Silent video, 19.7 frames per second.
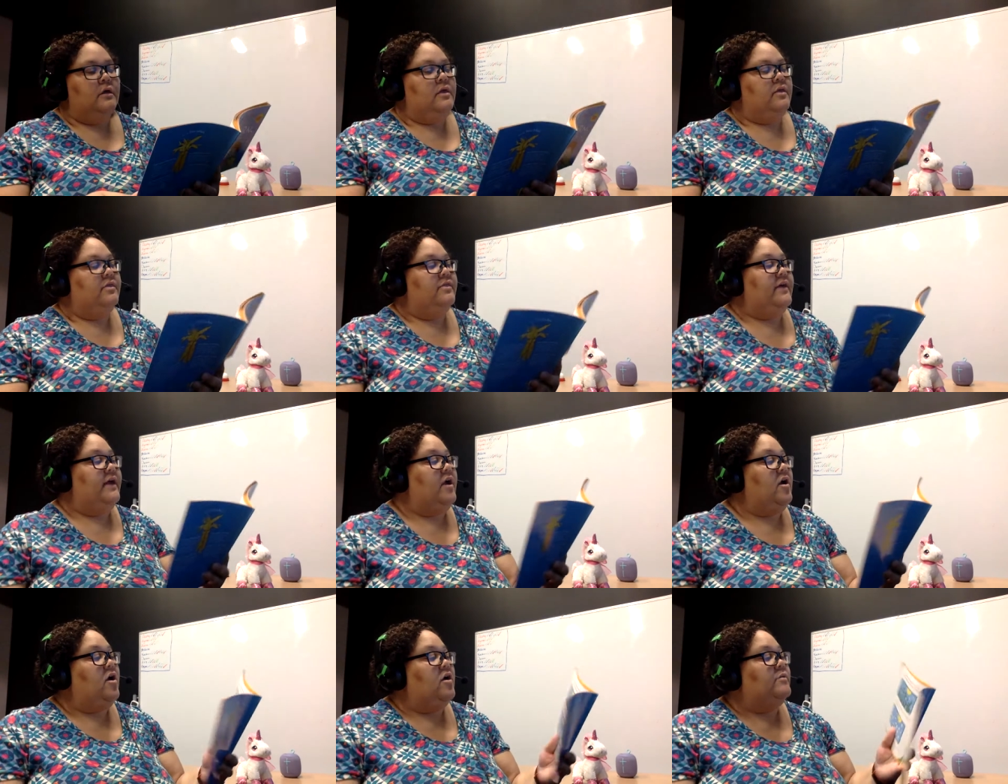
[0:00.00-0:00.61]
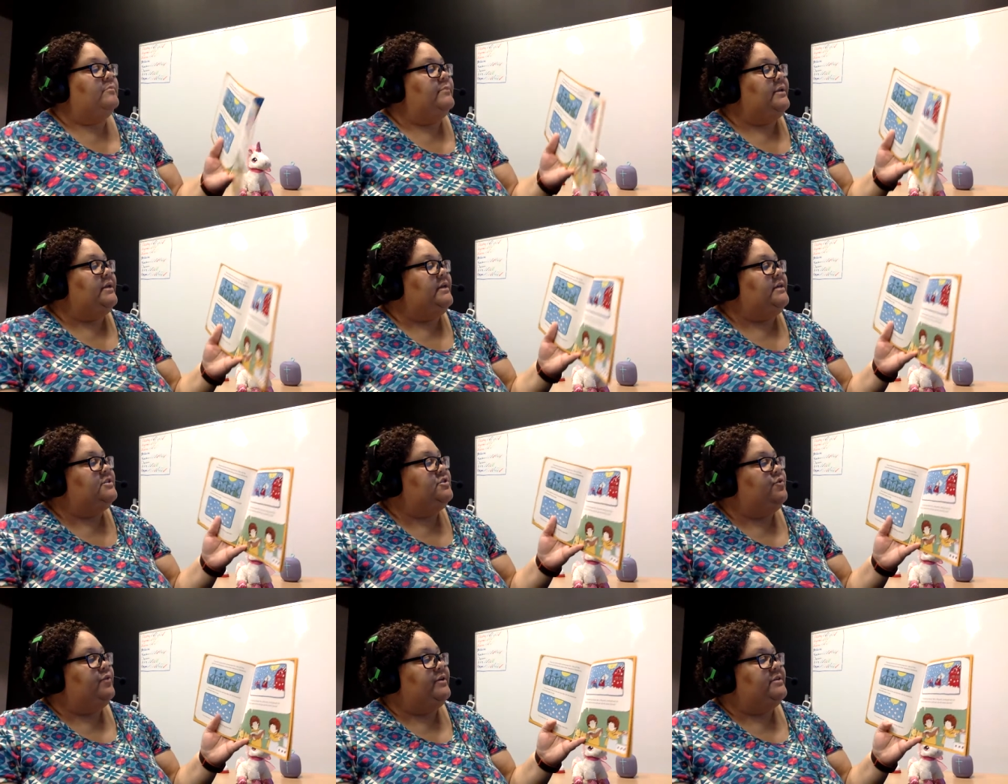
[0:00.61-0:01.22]
There are many
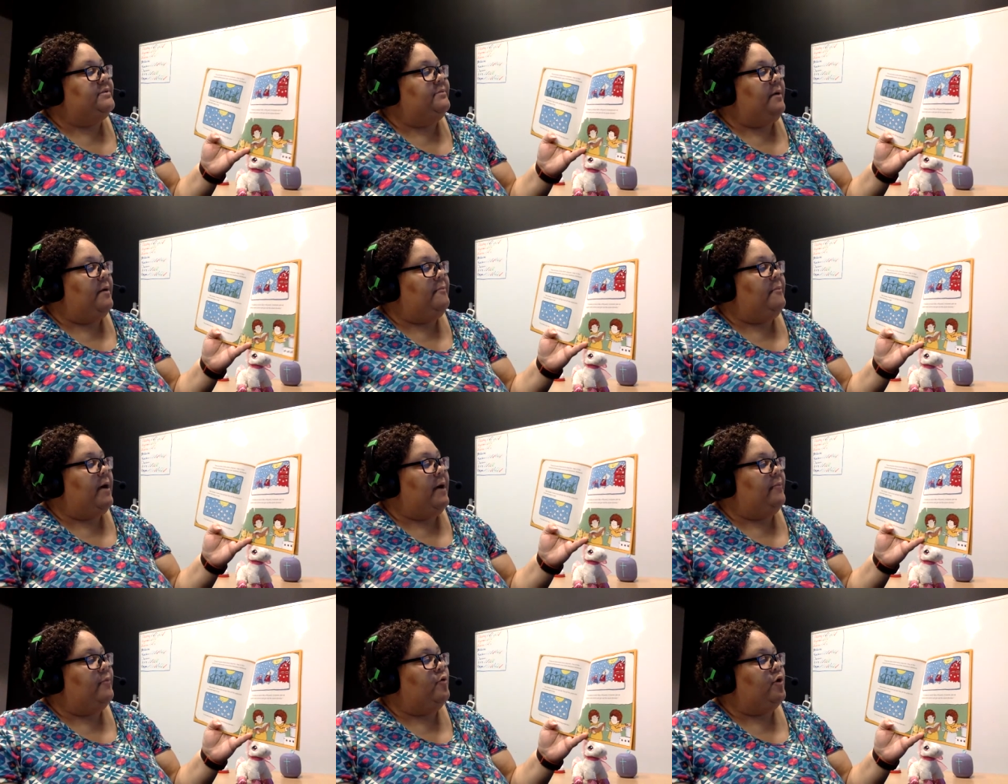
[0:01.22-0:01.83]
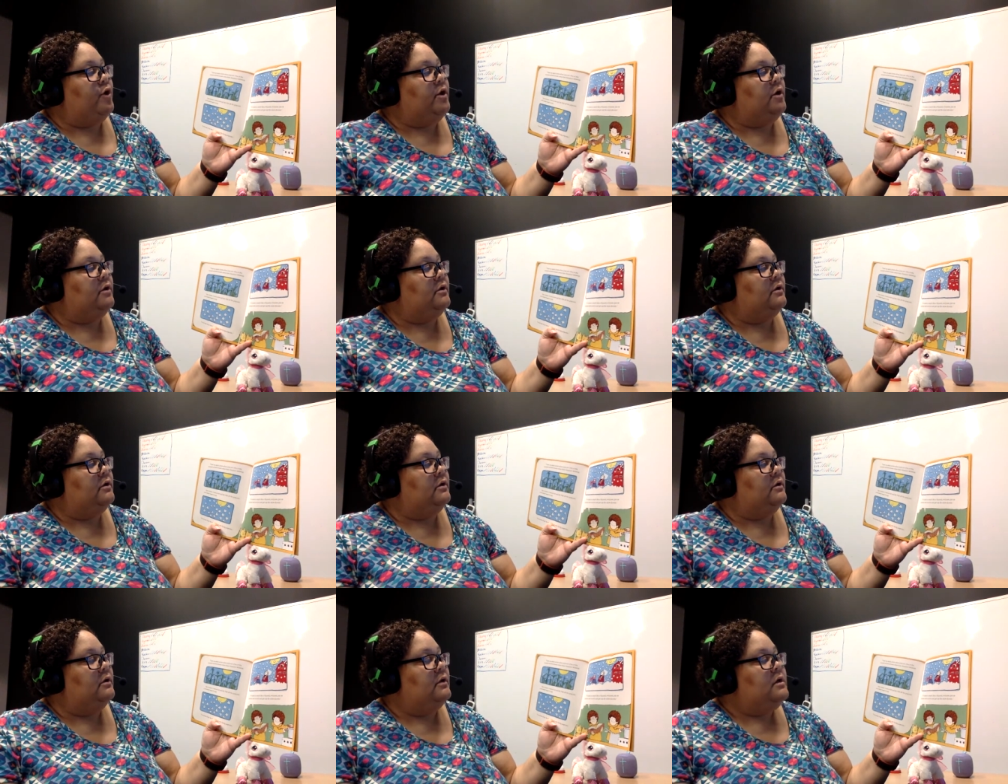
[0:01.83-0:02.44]
stories about popcorn.
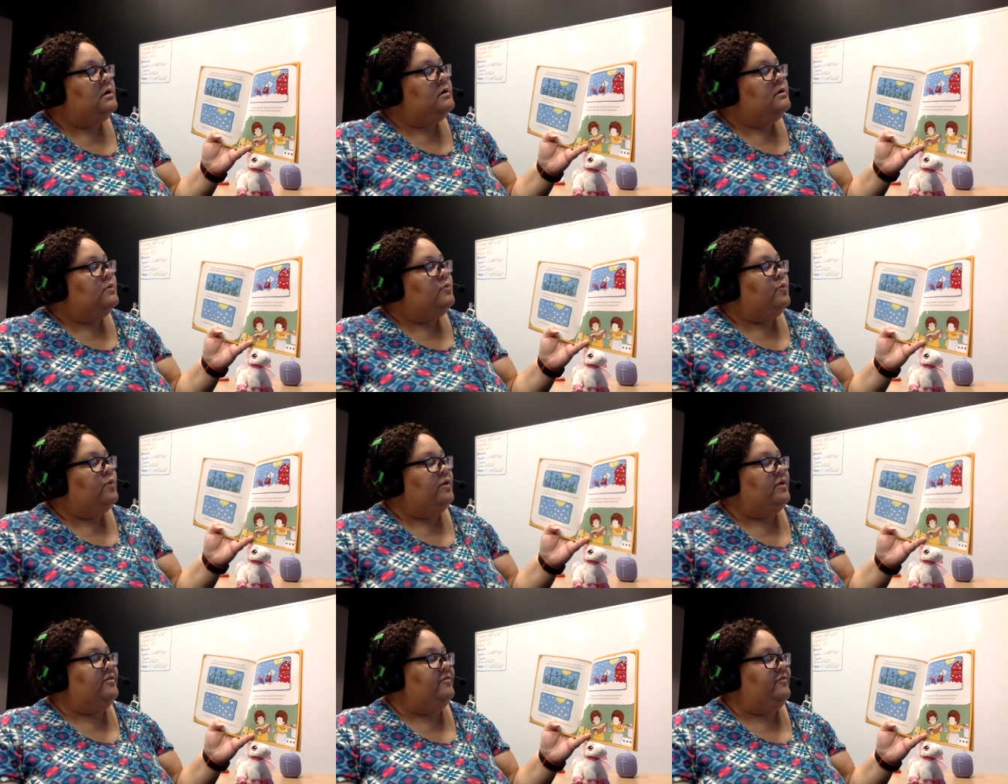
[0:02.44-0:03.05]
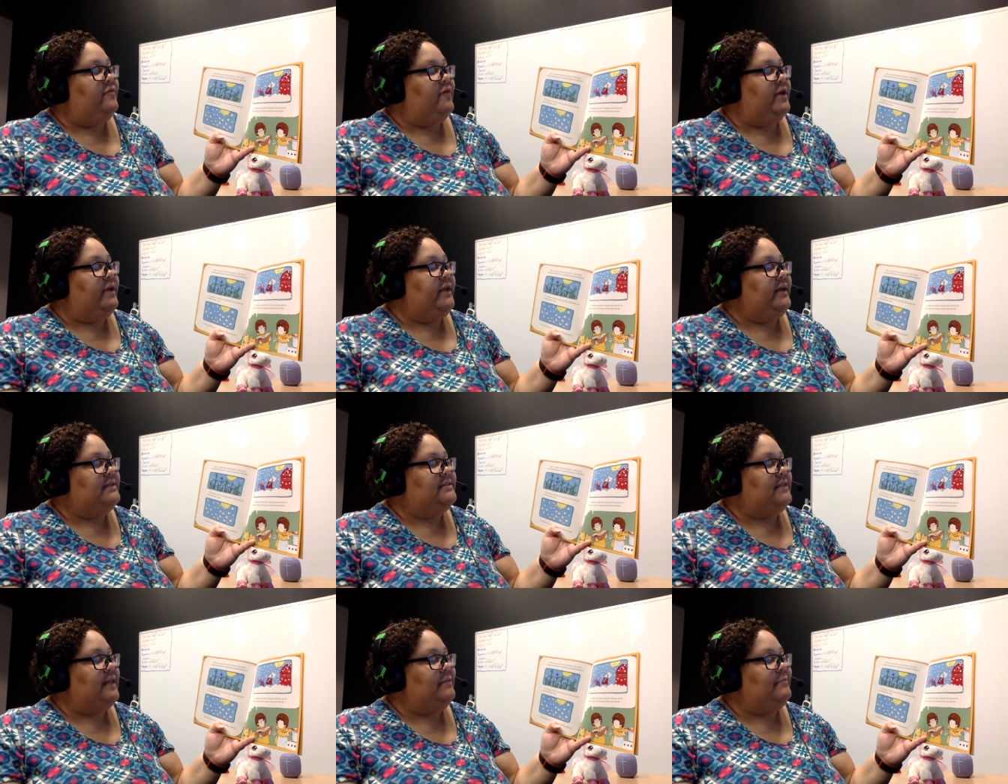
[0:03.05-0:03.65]
One of the
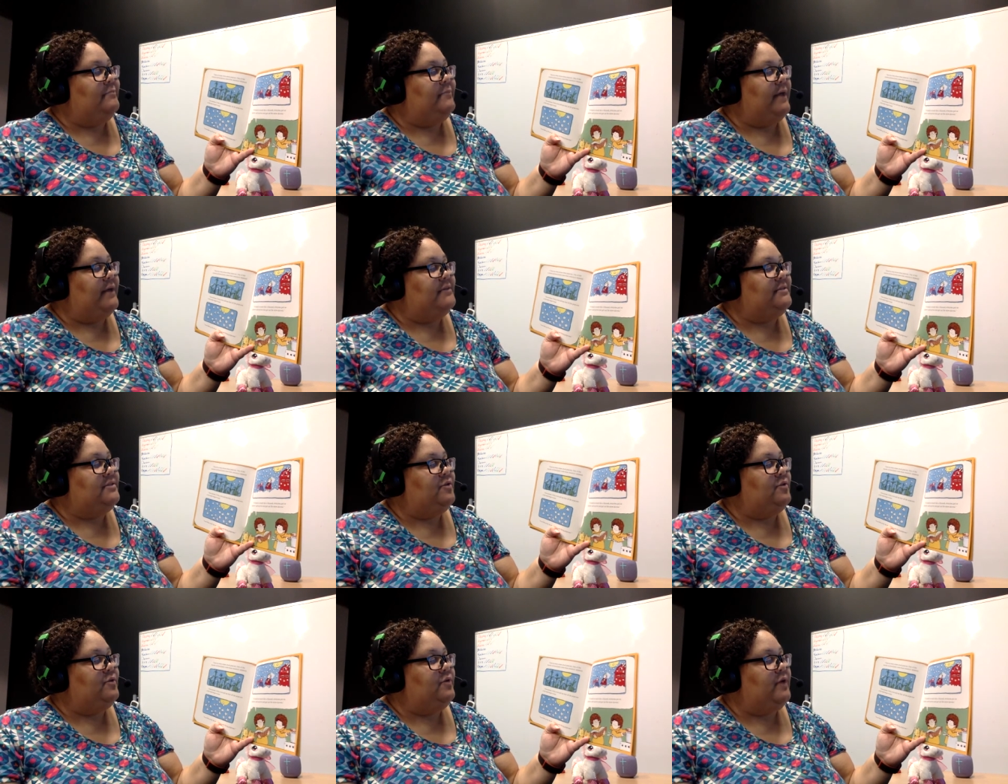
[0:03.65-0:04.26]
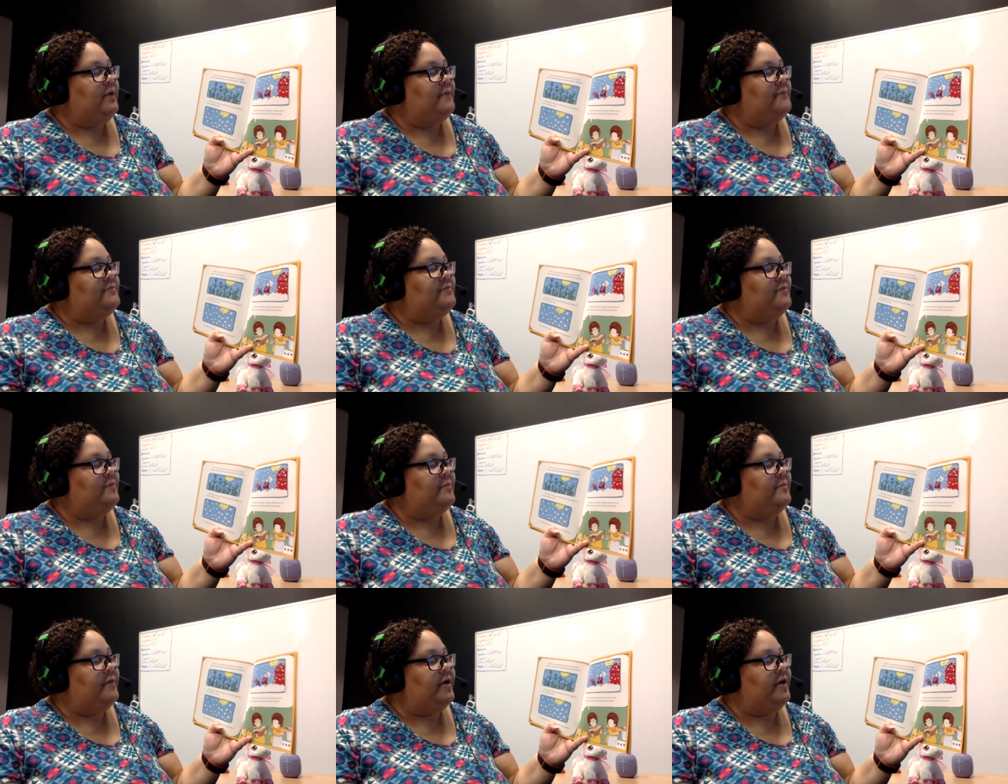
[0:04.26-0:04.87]
funniest and best known comes
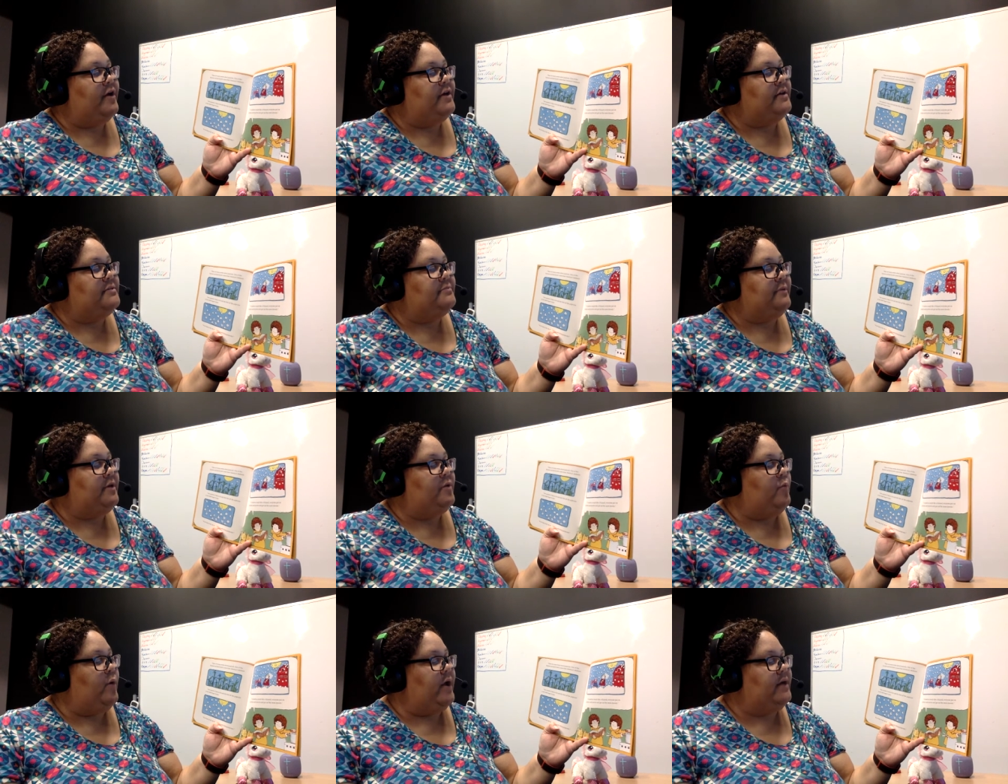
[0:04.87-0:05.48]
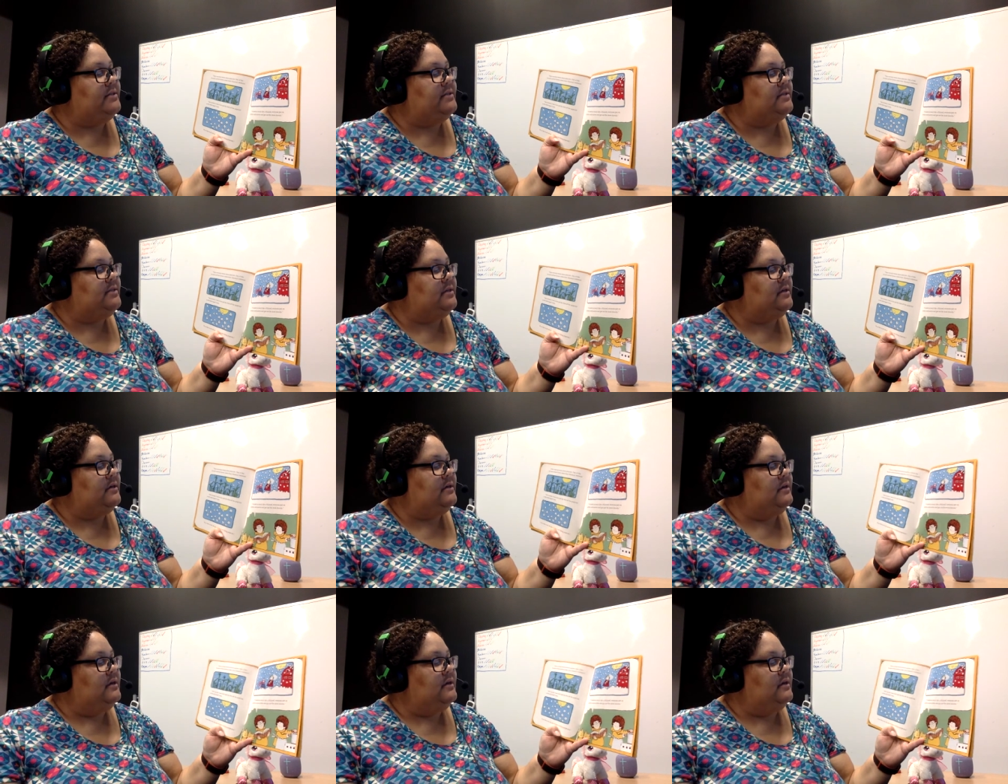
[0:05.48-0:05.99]
from America's Midwest.